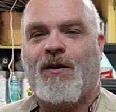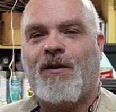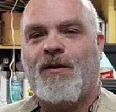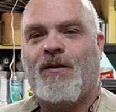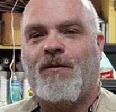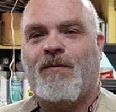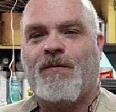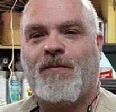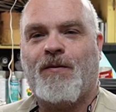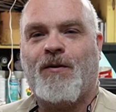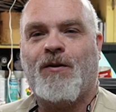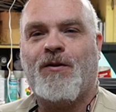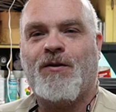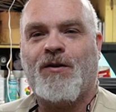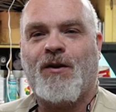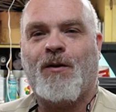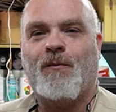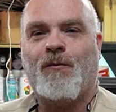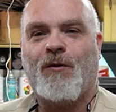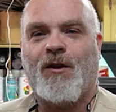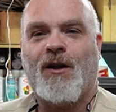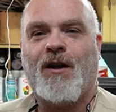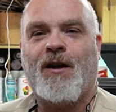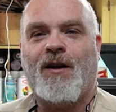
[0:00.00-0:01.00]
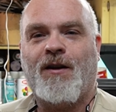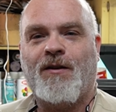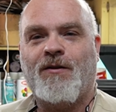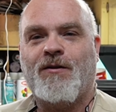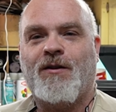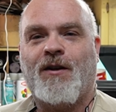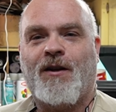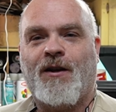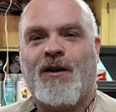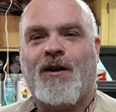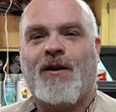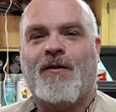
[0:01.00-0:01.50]
for some things,
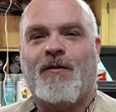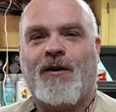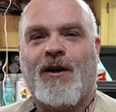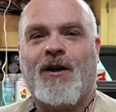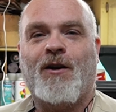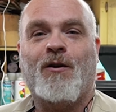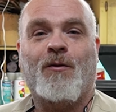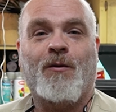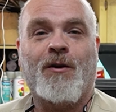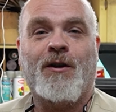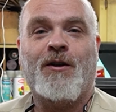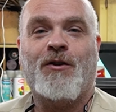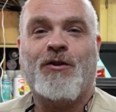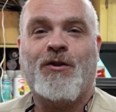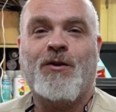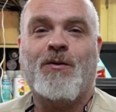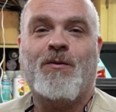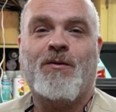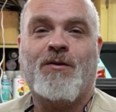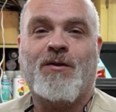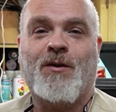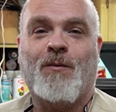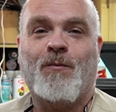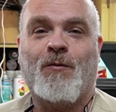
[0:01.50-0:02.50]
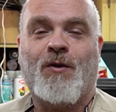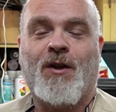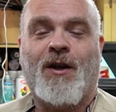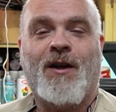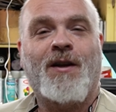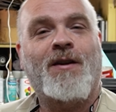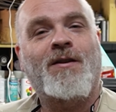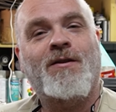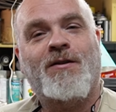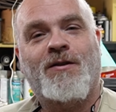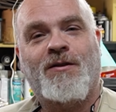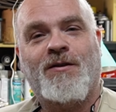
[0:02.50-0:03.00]
and I've had to reshoot some
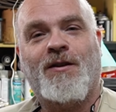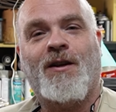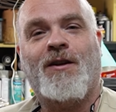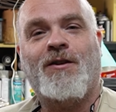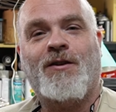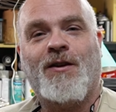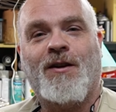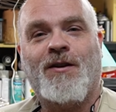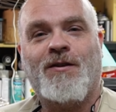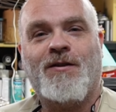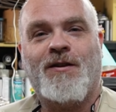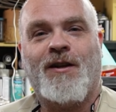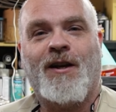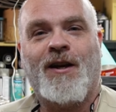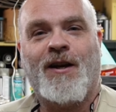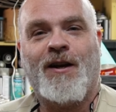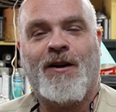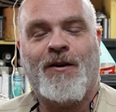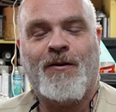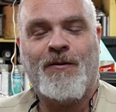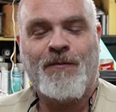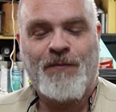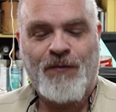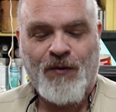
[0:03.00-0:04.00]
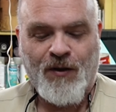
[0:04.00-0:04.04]
things, such as now.